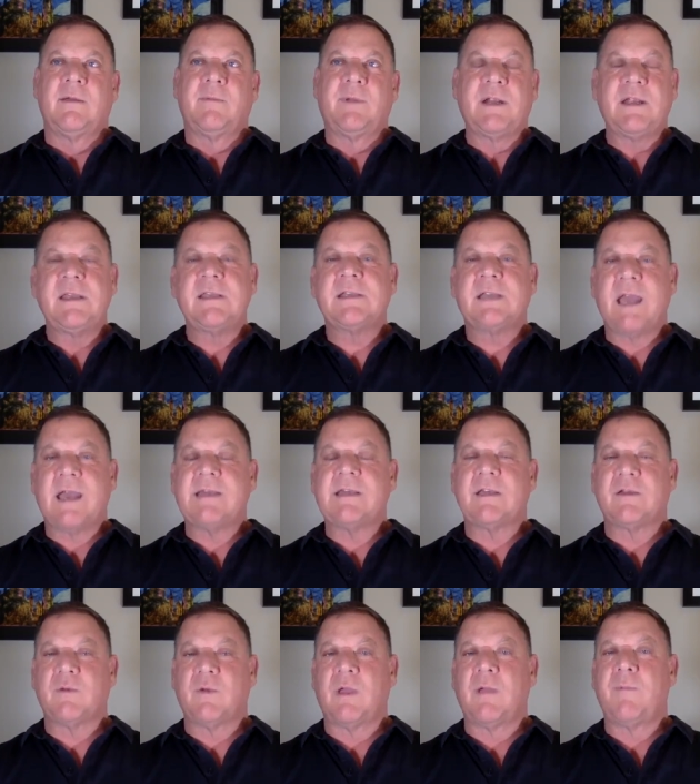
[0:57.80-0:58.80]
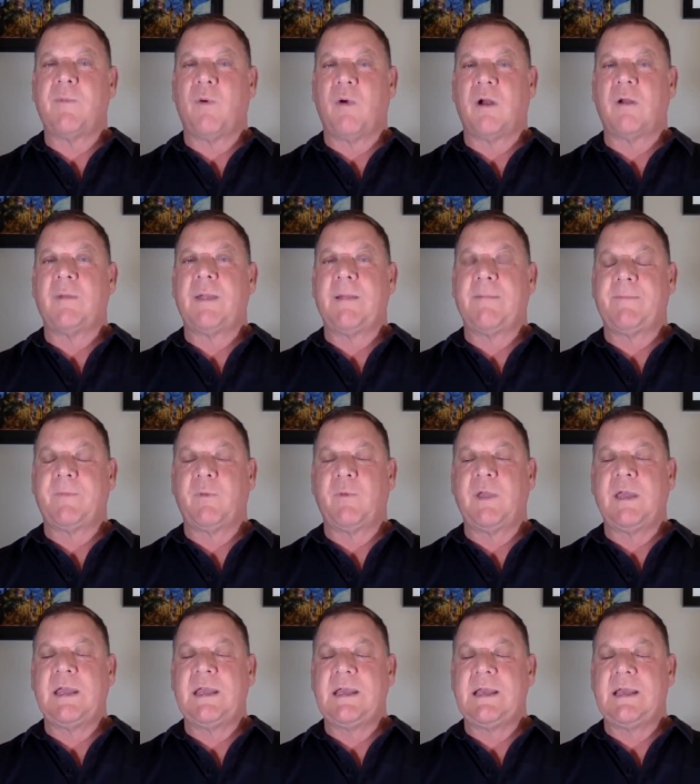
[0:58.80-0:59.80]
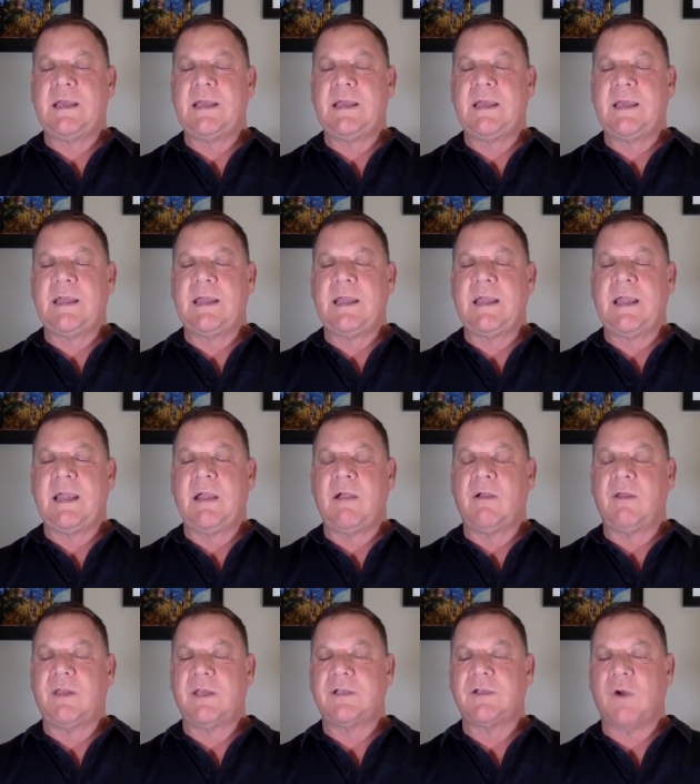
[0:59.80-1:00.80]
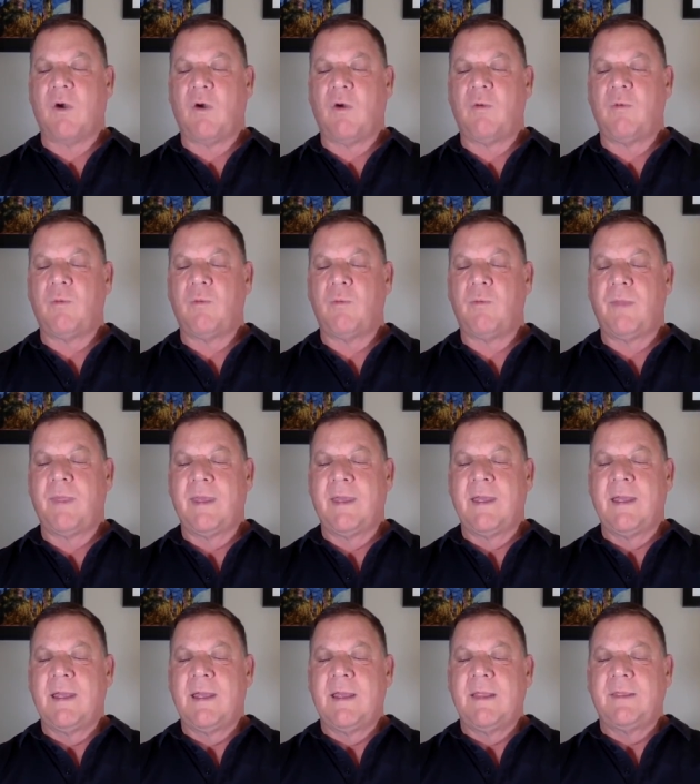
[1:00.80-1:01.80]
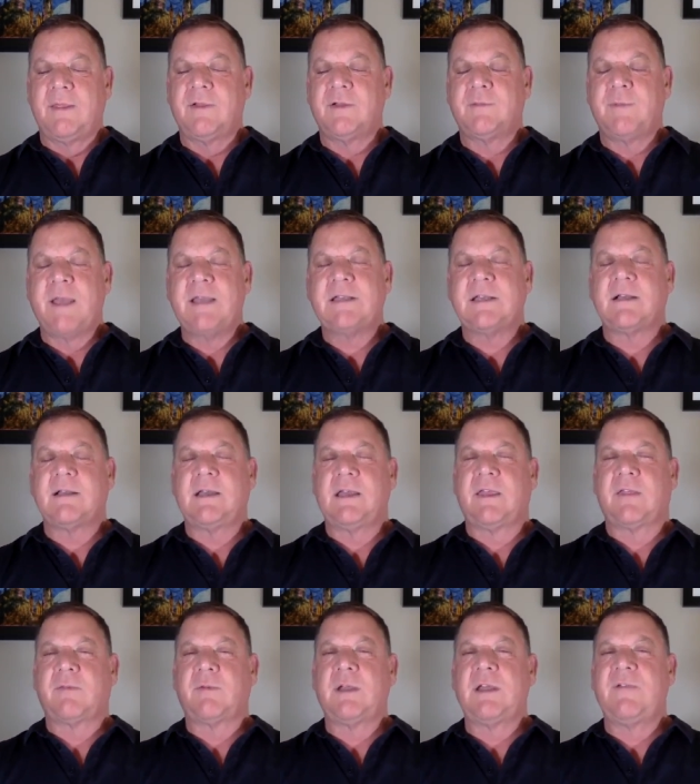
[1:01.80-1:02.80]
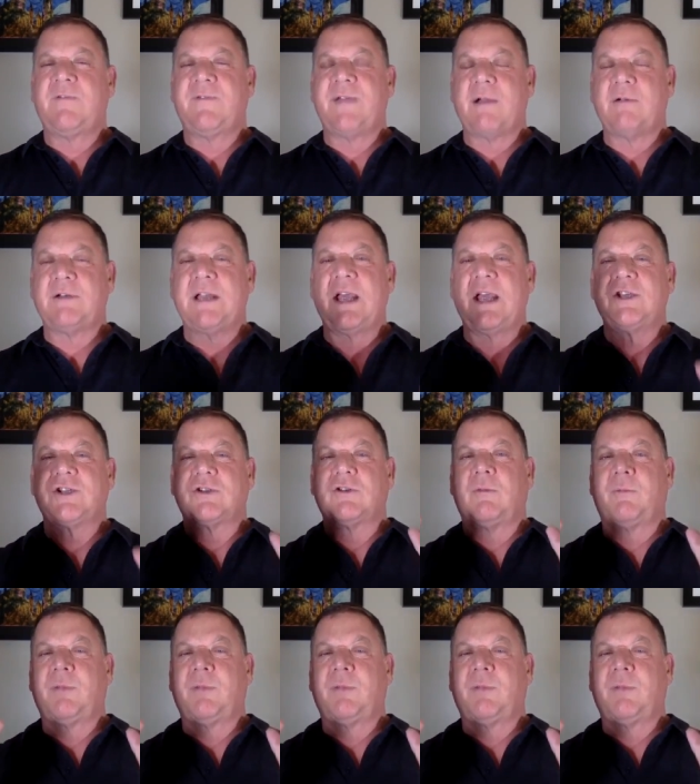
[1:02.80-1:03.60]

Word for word: But in this case, it's really important to me. We, here in this home, there's basically three foundational